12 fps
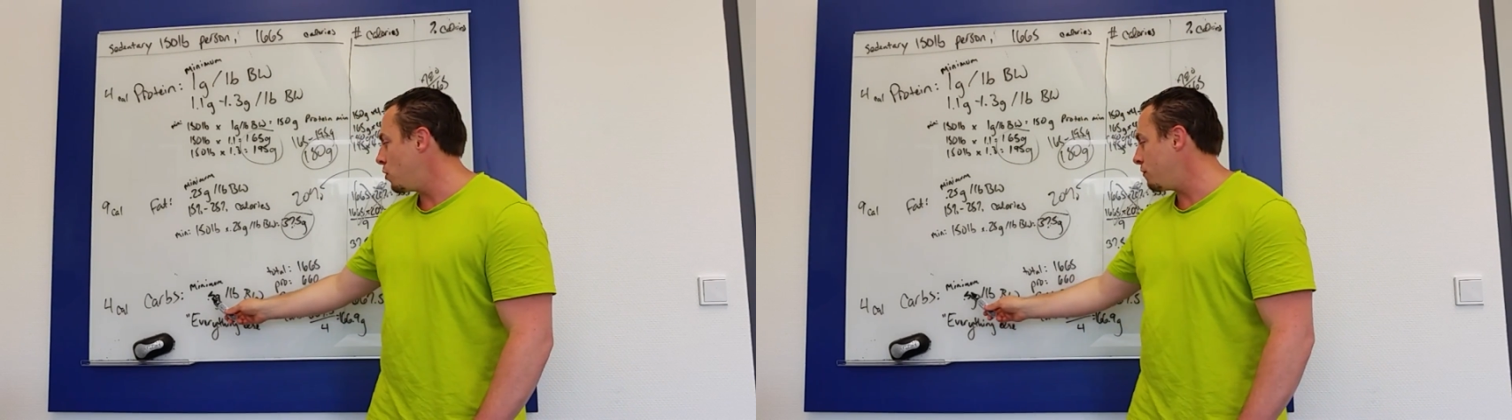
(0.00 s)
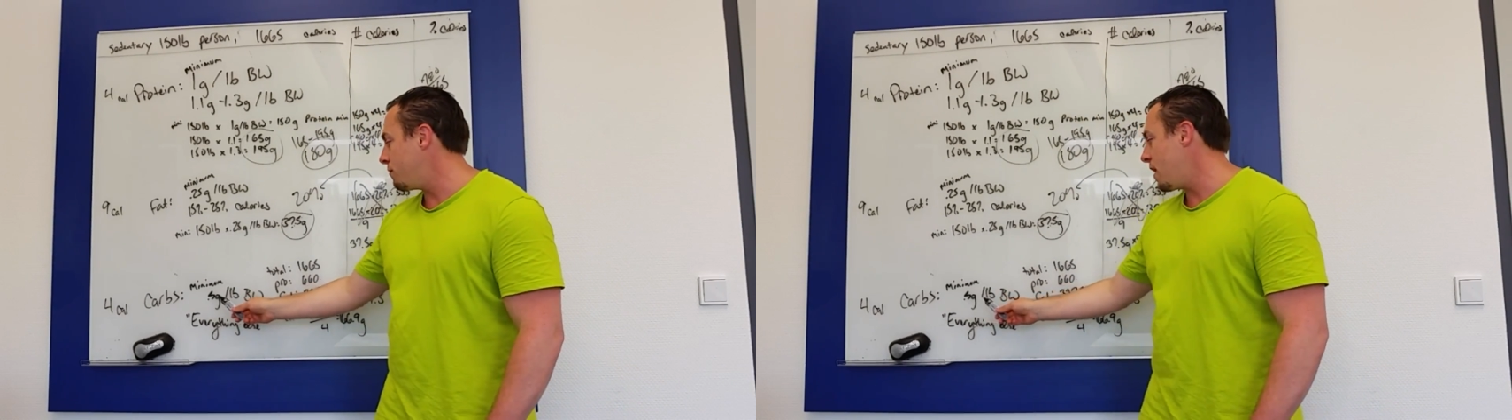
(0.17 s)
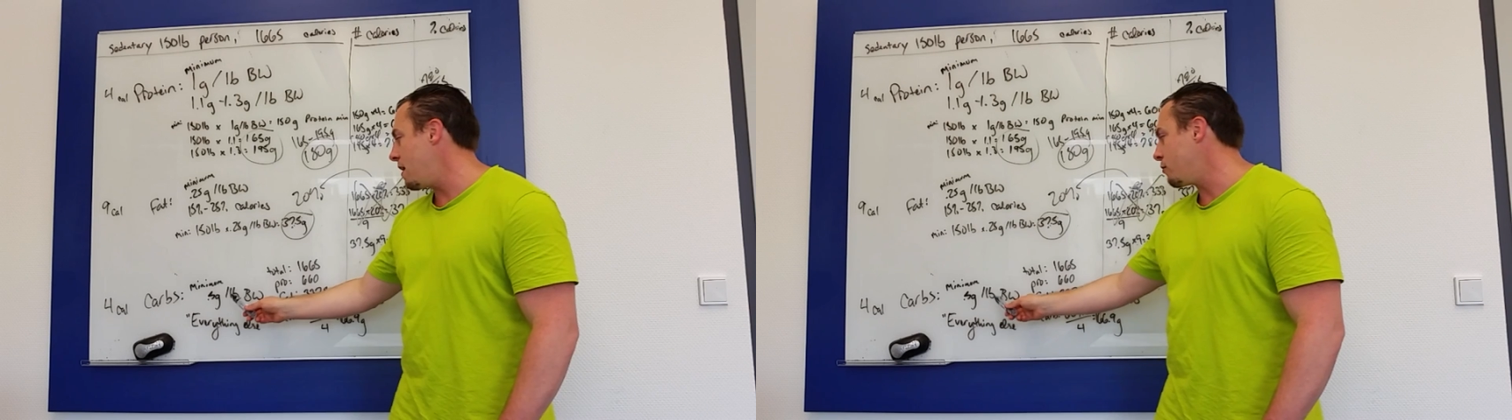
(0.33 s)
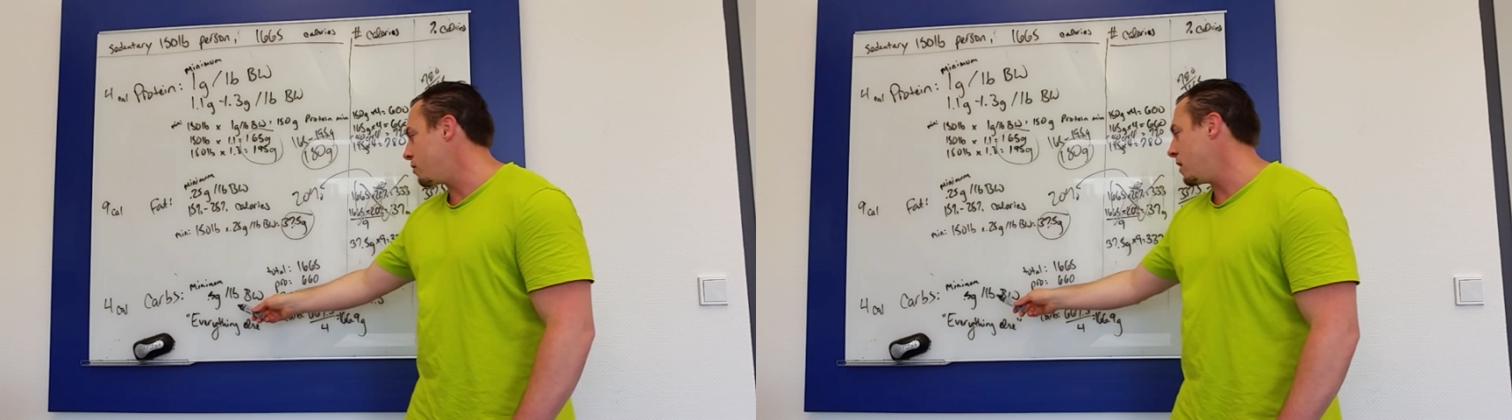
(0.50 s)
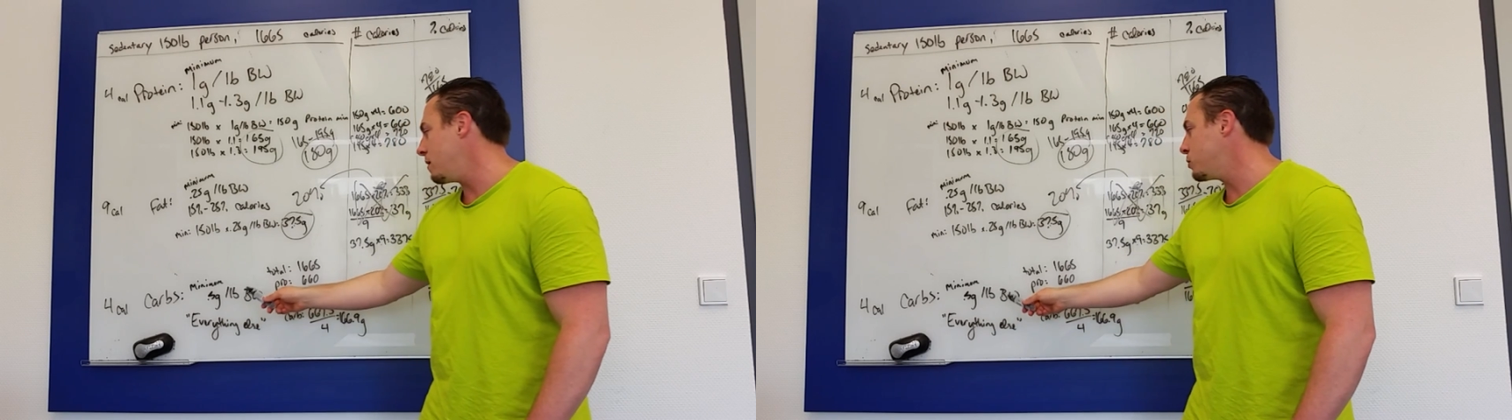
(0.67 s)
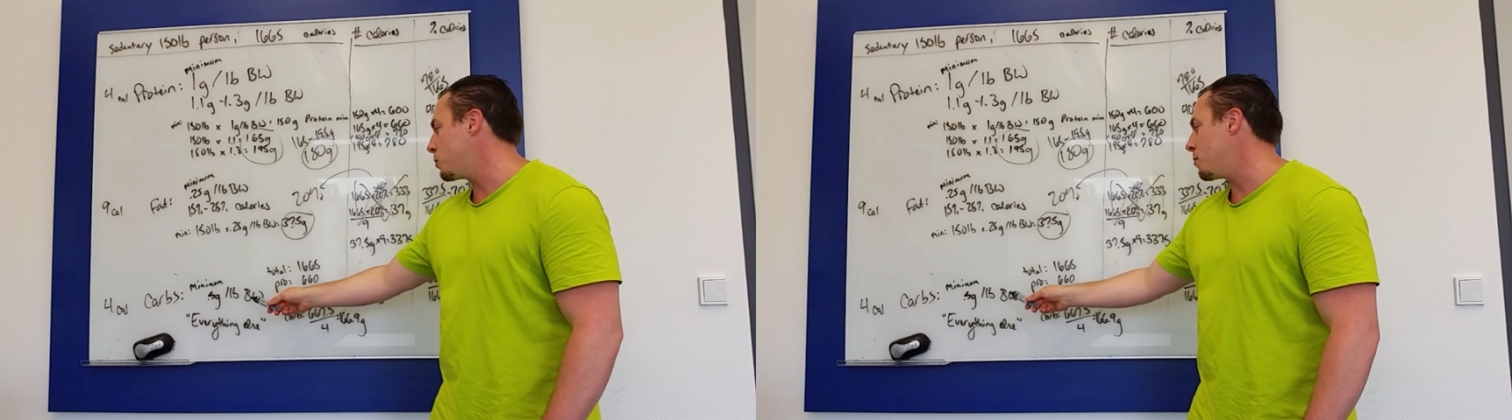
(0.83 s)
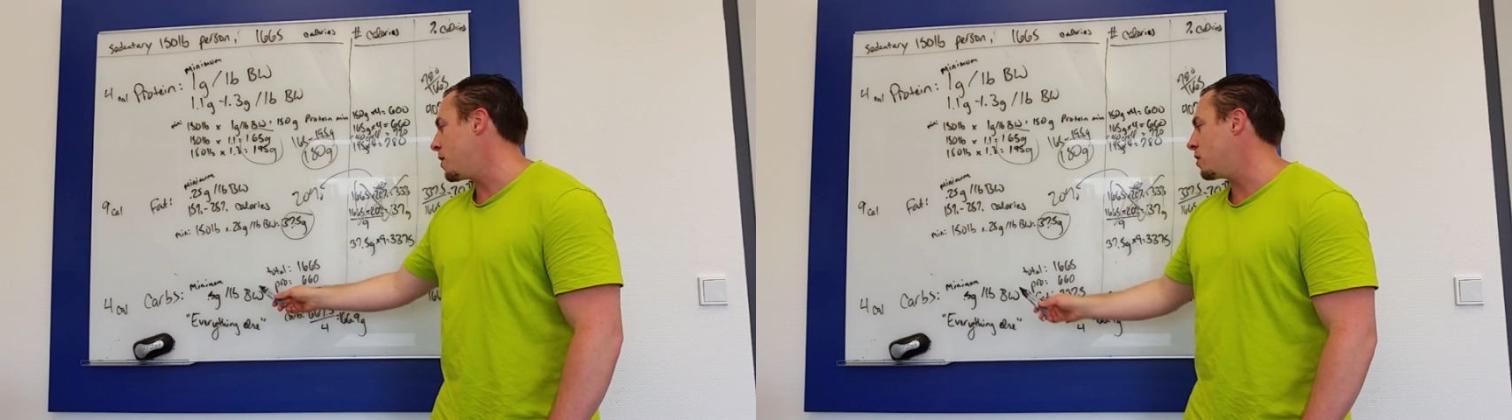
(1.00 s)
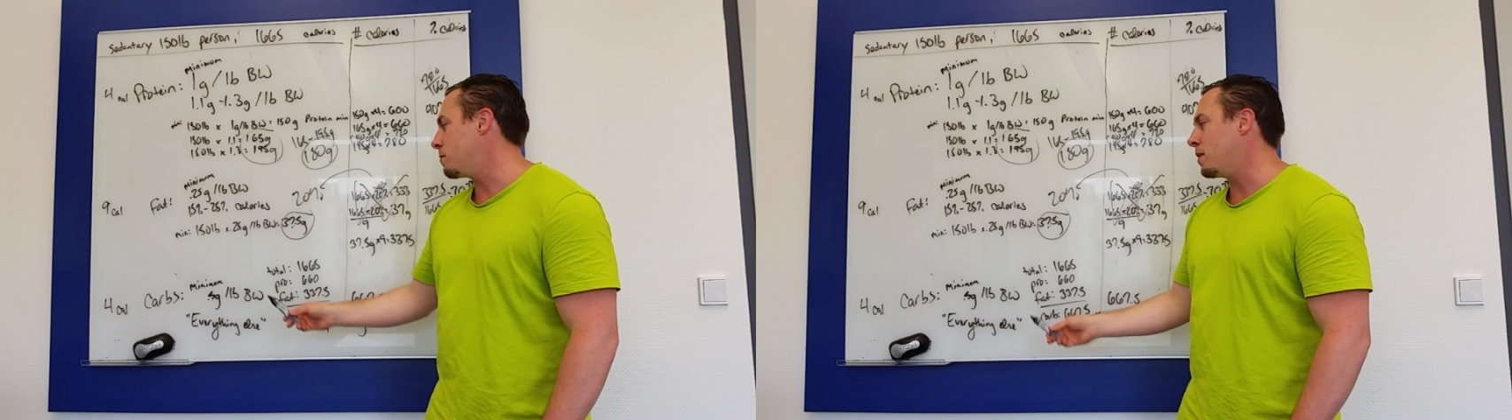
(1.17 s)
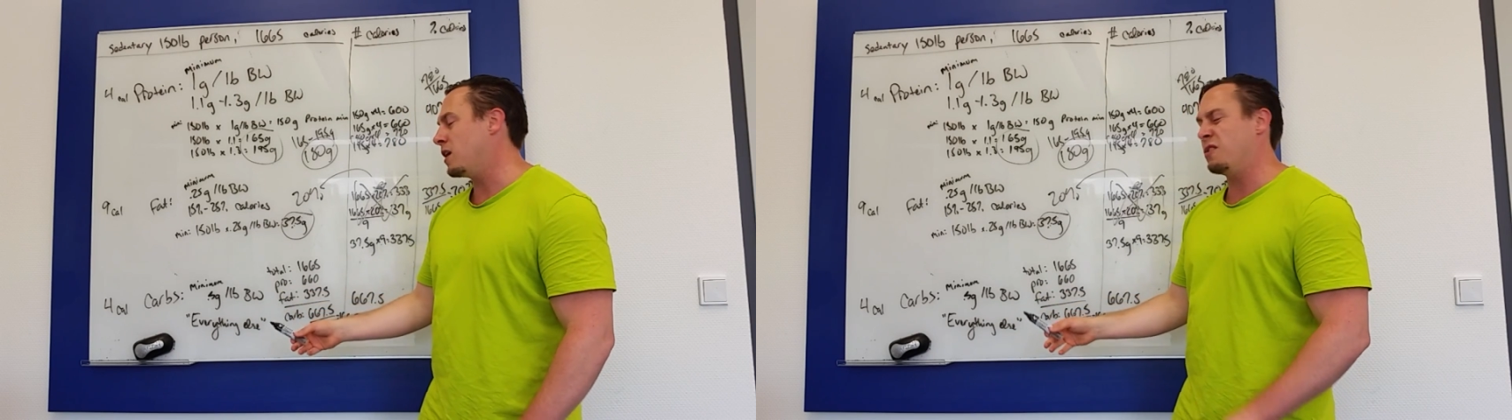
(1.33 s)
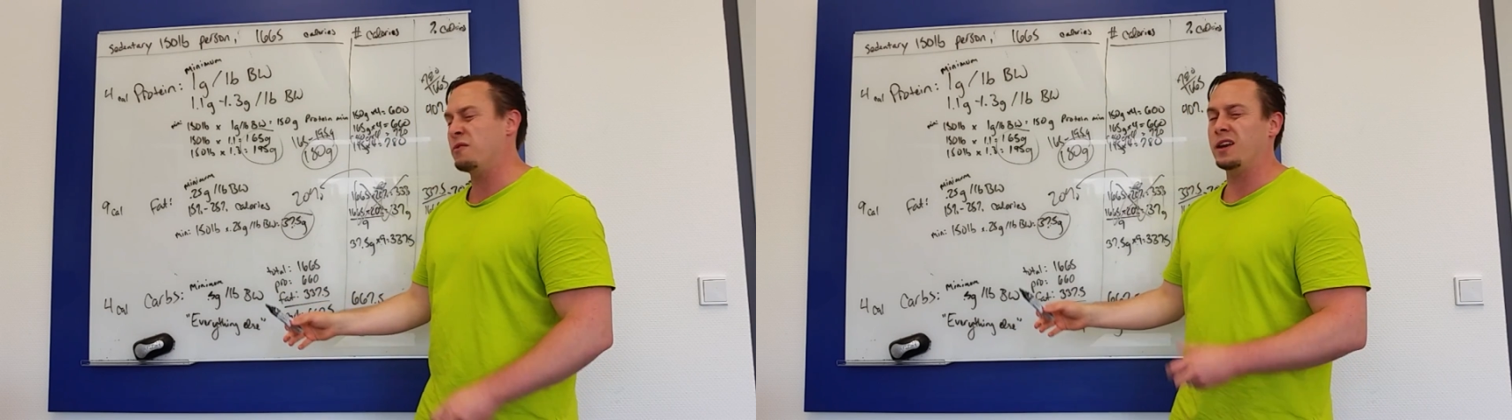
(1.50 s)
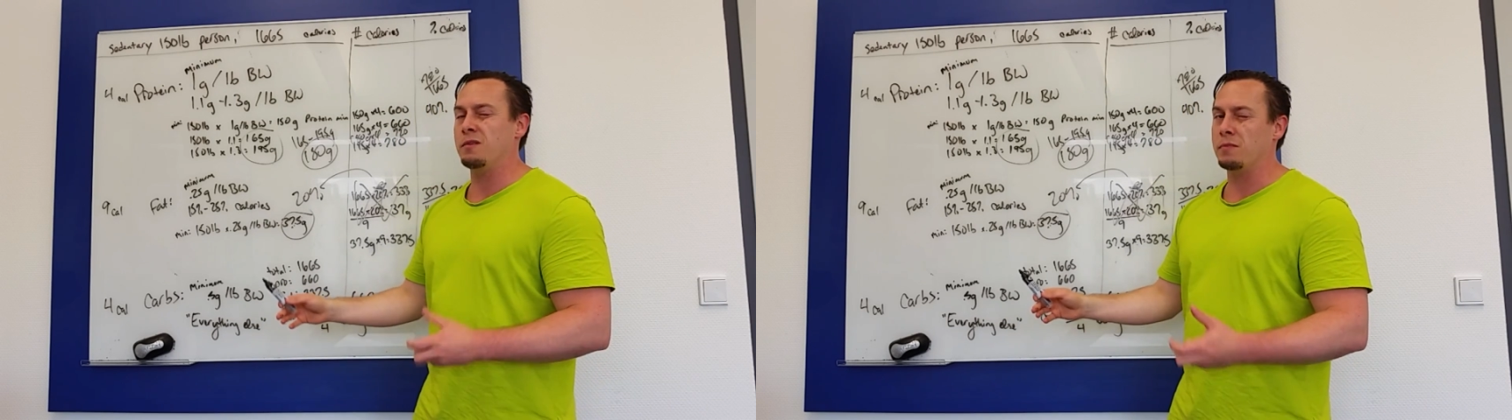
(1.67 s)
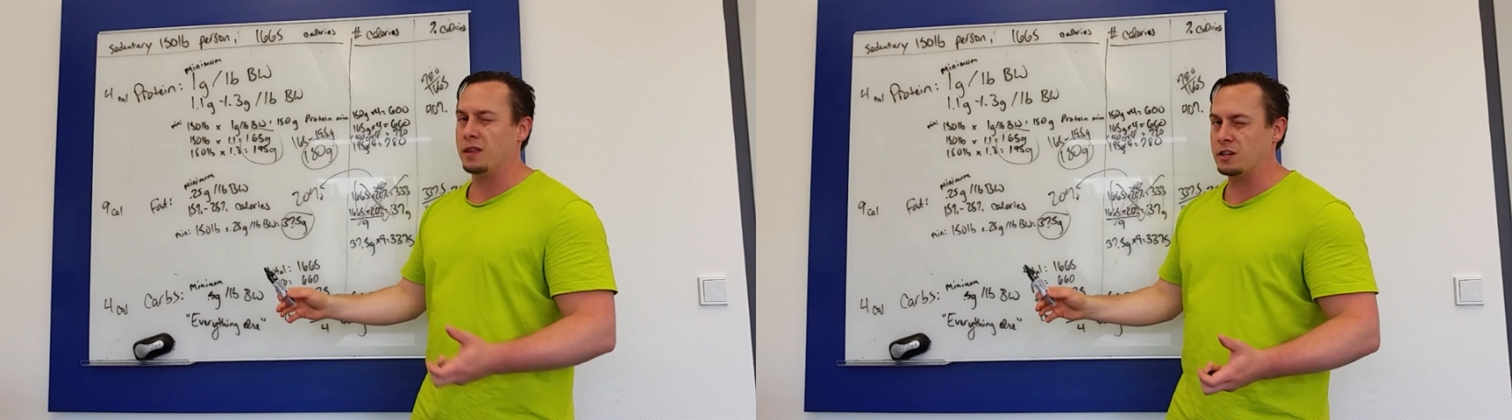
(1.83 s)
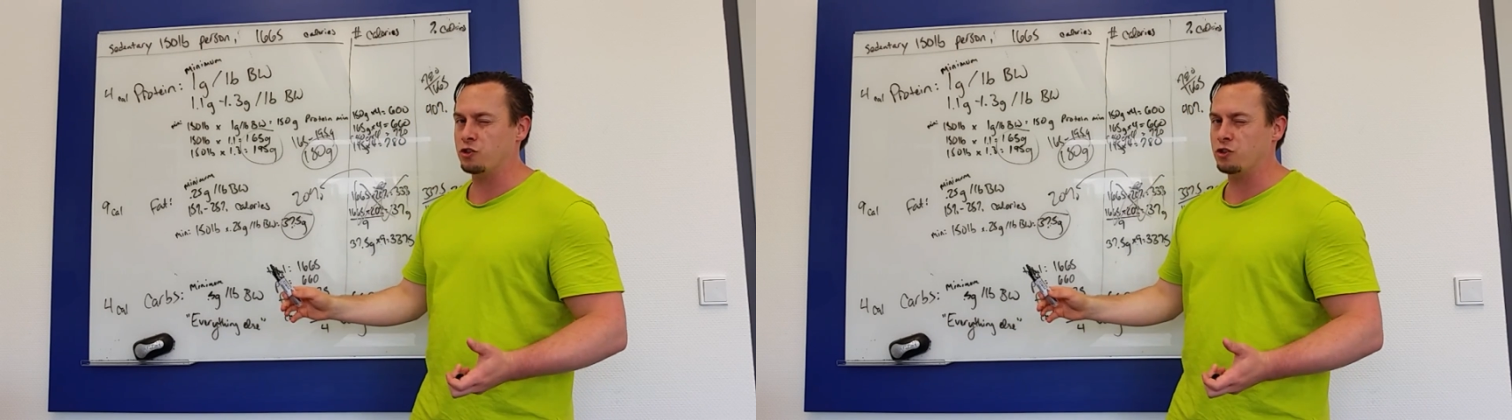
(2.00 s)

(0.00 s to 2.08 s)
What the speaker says: 0.5 grams per pound of body weight.